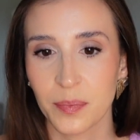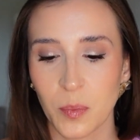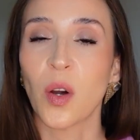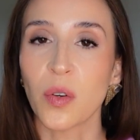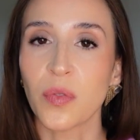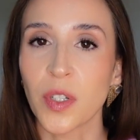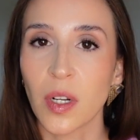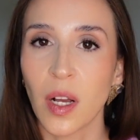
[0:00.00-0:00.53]

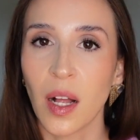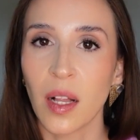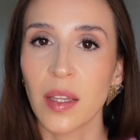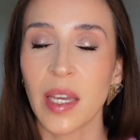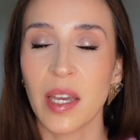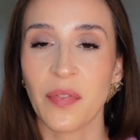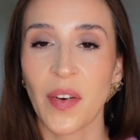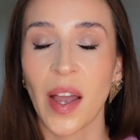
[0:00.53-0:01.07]
Overall,
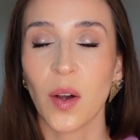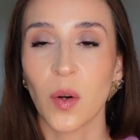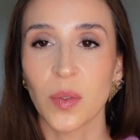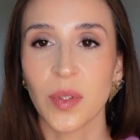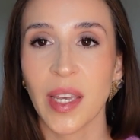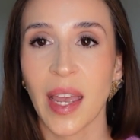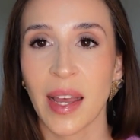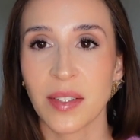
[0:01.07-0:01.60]
if I
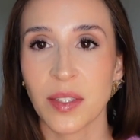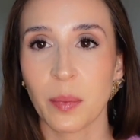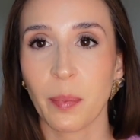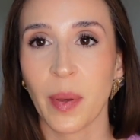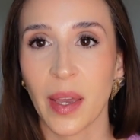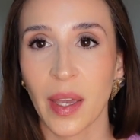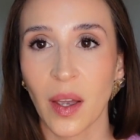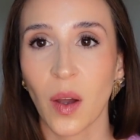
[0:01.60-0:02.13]
only had to
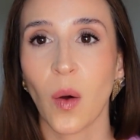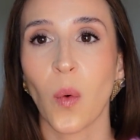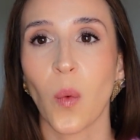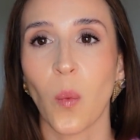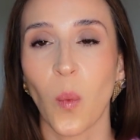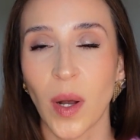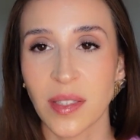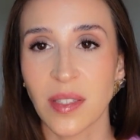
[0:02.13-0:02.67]
pick
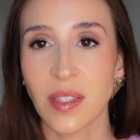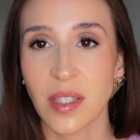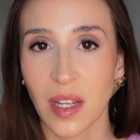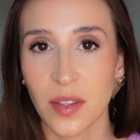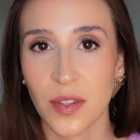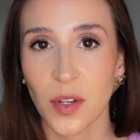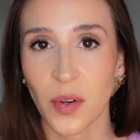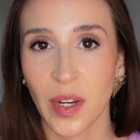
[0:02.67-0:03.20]
one
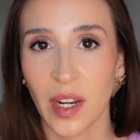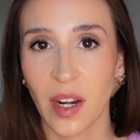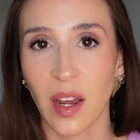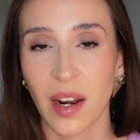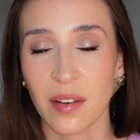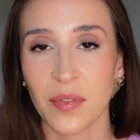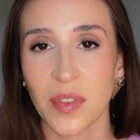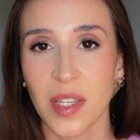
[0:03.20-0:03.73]
sunscreen
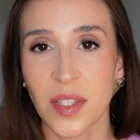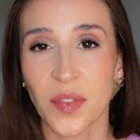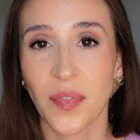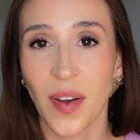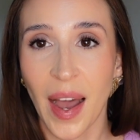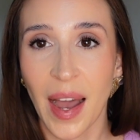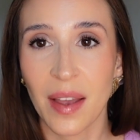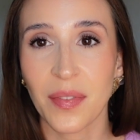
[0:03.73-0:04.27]
out of these
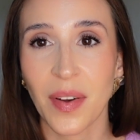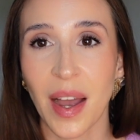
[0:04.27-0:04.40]
5,